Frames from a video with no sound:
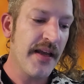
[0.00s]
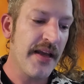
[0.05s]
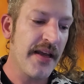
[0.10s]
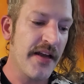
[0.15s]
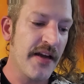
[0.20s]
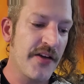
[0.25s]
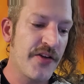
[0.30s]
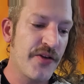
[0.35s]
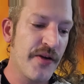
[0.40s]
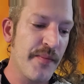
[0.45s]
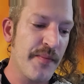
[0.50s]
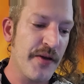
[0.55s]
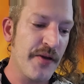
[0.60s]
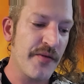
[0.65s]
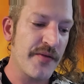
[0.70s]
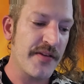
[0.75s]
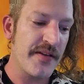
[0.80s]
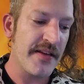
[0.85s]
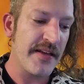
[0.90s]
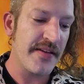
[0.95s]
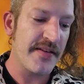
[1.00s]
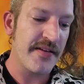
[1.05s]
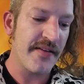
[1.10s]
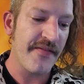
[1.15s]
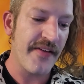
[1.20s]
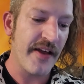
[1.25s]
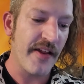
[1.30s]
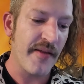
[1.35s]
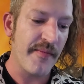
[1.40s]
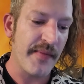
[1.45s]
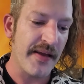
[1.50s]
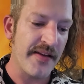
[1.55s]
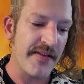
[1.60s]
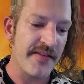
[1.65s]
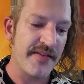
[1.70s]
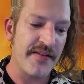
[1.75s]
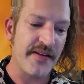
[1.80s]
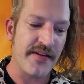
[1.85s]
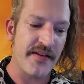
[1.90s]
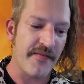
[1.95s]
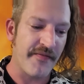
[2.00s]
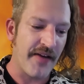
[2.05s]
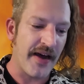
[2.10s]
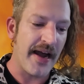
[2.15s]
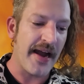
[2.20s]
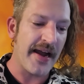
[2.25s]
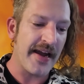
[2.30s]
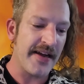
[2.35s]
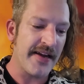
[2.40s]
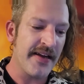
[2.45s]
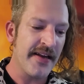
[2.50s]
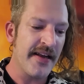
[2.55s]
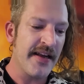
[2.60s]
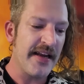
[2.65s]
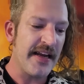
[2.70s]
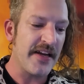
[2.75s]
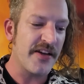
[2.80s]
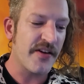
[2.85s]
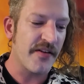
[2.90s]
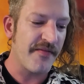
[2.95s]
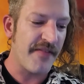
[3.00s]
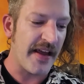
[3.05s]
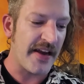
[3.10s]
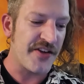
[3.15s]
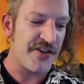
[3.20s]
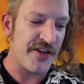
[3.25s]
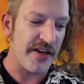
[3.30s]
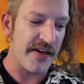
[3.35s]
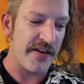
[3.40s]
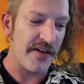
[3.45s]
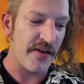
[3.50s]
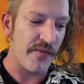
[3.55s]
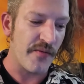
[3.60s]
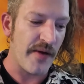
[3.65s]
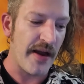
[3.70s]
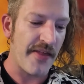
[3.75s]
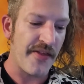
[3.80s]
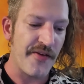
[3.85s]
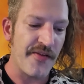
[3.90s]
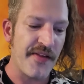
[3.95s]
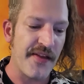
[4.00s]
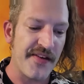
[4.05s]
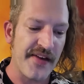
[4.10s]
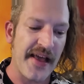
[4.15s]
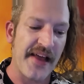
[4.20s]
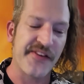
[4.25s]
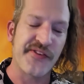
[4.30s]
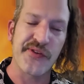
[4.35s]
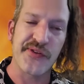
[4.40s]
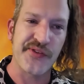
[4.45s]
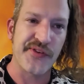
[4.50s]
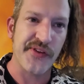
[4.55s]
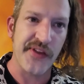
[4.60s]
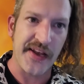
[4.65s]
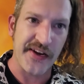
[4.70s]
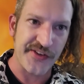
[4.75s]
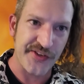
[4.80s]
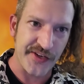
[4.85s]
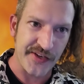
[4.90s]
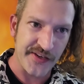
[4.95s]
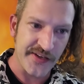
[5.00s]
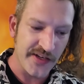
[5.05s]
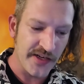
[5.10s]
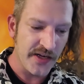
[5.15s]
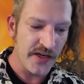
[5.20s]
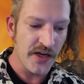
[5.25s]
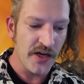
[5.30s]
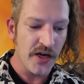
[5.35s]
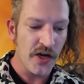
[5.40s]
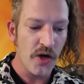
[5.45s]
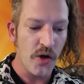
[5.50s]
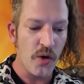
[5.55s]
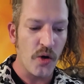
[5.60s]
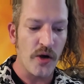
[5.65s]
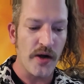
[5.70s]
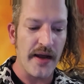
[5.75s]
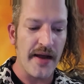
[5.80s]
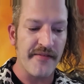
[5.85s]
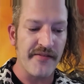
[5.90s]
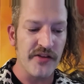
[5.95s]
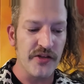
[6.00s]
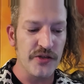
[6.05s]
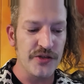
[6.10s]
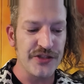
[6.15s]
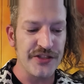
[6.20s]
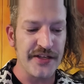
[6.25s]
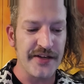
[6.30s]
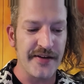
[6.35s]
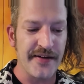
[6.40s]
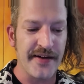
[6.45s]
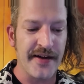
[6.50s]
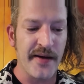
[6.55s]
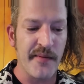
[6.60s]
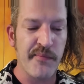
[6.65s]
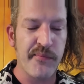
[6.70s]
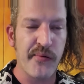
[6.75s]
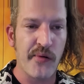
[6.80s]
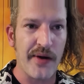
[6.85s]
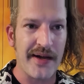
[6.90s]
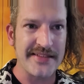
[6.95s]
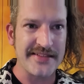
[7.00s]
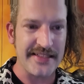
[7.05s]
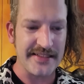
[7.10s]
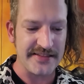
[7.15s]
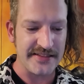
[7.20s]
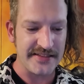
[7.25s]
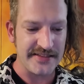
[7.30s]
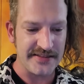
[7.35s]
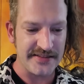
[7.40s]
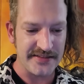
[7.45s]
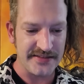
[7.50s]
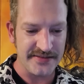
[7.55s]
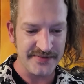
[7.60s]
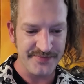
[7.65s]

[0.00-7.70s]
it attributes these developments to divine intervention rather than natural selection or evolutionary processes.